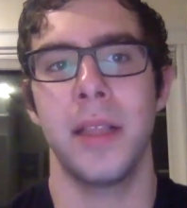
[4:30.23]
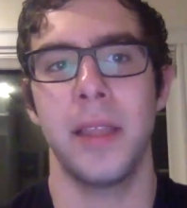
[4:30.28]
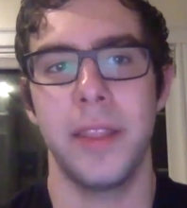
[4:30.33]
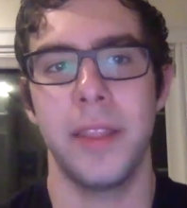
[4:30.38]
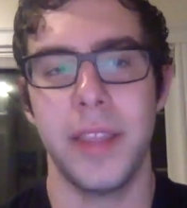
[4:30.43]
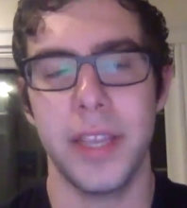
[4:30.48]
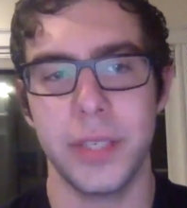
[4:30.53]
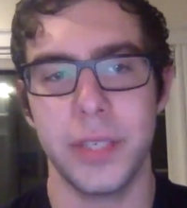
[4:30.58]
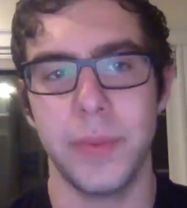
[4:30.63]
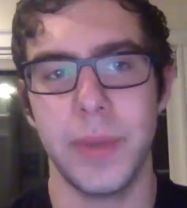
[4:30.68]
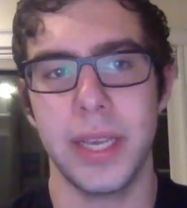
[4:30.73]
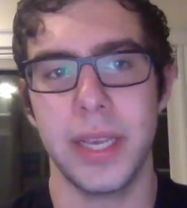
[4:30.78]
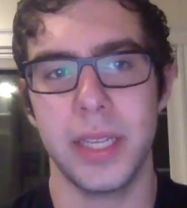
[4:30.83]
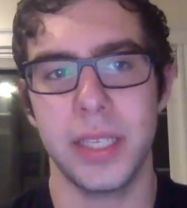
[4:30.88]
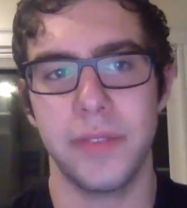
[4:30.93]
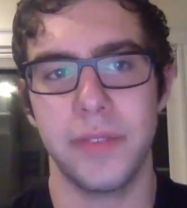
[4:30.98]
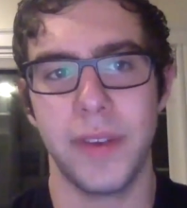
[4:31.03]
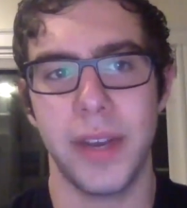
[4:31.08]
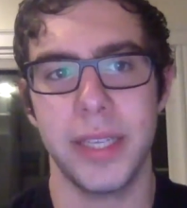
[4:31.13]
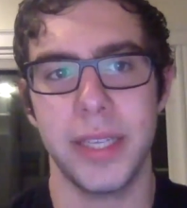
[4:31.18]
this
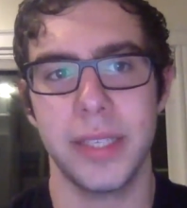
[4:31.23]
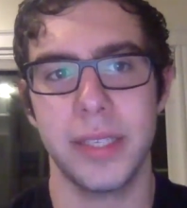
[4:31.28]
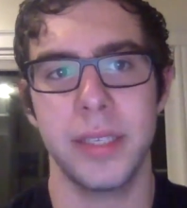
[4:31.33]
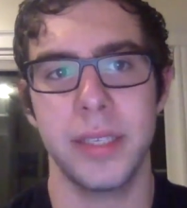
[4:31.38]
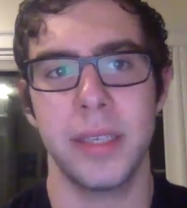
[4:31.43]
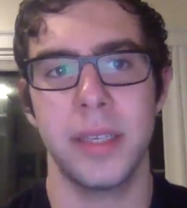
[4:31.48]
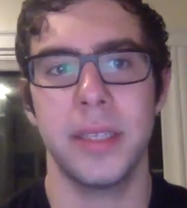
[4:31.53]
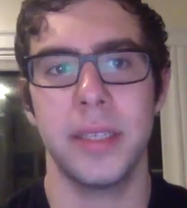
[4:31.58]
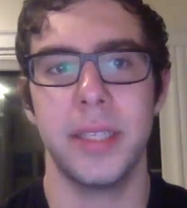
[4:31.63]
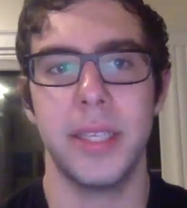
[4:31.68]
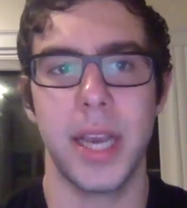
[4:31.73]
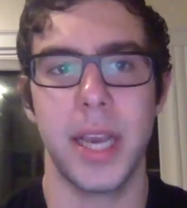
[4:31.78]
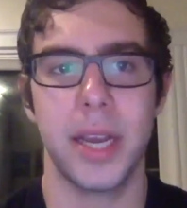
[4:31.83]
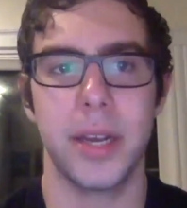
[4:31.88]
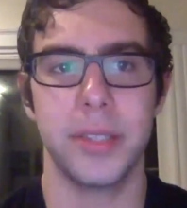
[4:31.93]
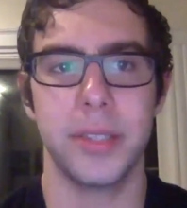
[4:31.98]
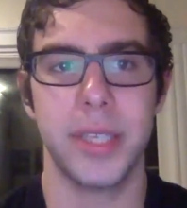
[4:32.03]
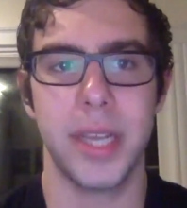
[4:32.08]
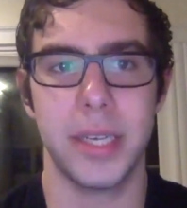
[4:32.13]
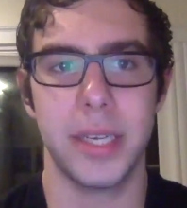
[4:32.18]
weekend's fights,
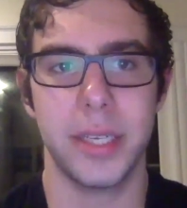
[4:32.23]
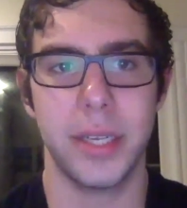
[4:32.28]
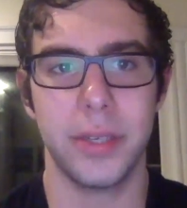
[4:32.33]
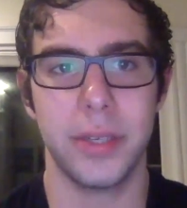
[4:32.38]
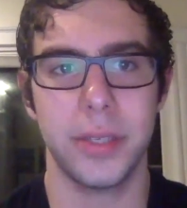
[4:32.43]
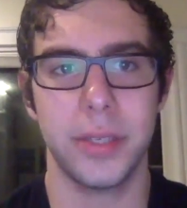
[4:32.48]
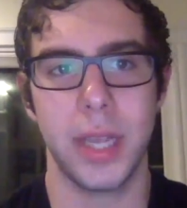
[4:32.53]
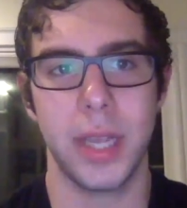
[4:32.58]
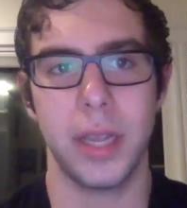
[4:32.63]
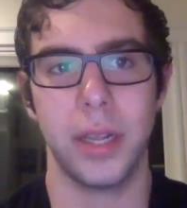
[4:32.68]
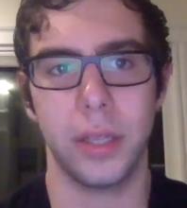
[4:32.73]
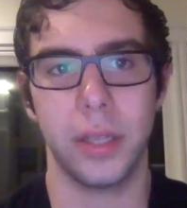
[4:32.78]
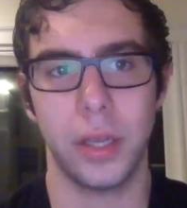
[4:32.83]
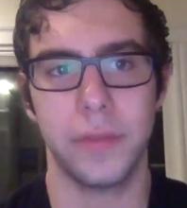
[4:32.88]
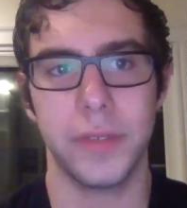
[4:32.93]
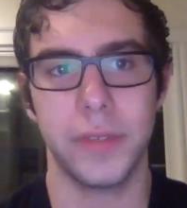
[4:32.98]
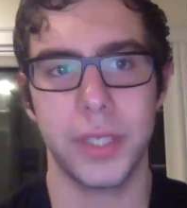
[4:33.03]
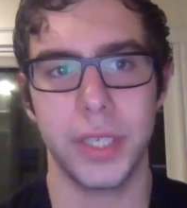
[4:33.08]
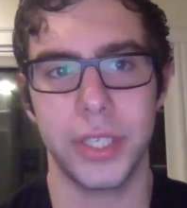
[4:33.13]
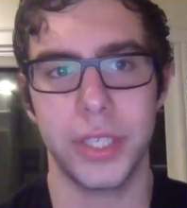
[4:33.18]
Thiago Santos and
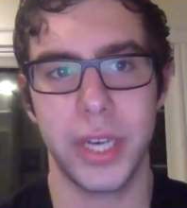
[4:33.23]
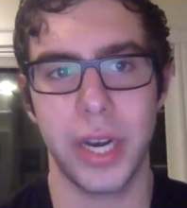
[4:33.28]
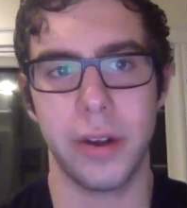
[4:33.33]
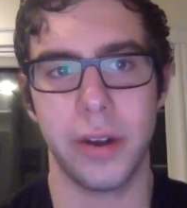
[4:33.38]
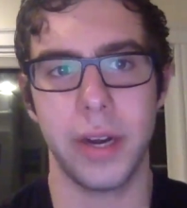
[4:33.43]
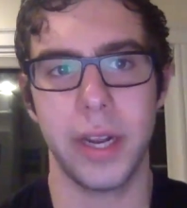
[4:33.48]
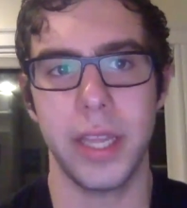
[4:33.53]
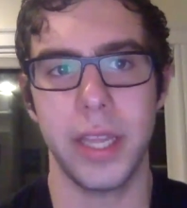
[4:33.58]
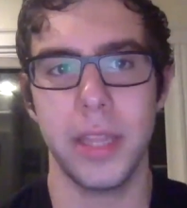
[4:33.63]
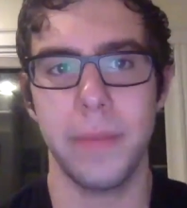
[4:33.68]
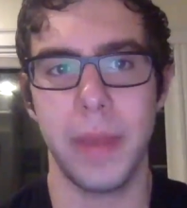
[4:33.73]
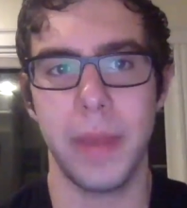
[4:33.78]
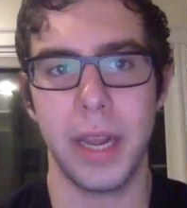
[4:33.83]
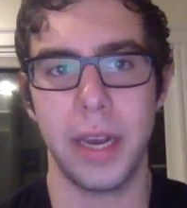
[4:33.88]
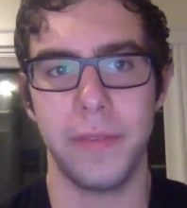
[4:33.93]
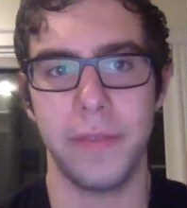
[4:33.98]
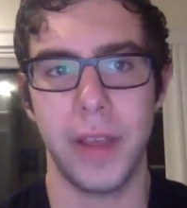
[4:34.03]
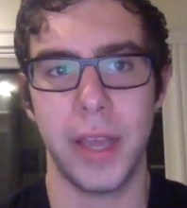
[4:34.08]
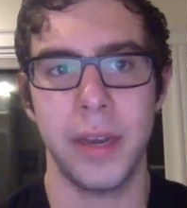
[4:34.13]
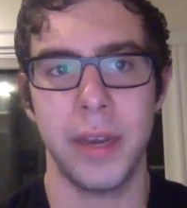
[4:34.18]
Glover Teixeira in the main
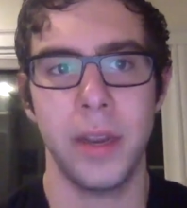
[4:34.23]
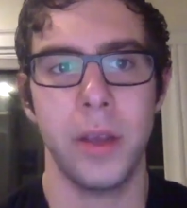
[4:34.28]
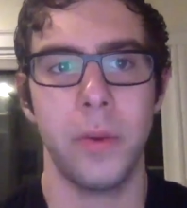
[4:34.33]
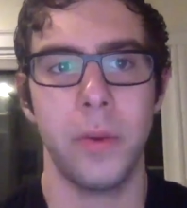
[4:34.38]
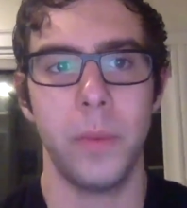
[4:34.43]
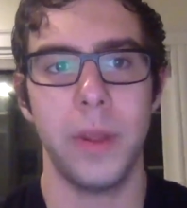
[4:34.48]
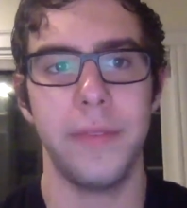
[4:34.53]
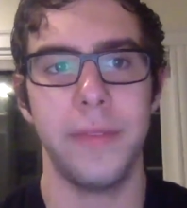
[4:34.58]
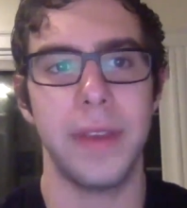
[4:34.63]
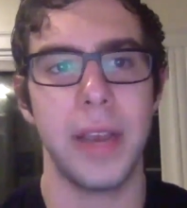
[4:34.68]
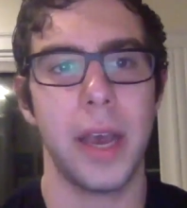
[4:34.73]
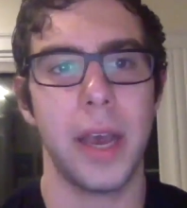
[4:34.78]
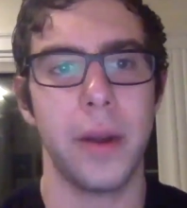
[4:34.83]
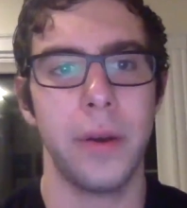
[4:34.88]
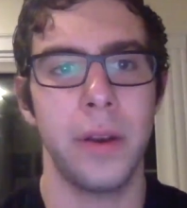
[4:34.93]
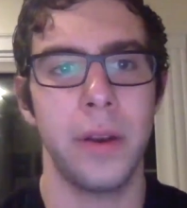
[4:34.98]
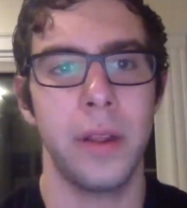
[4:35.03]
event. We've got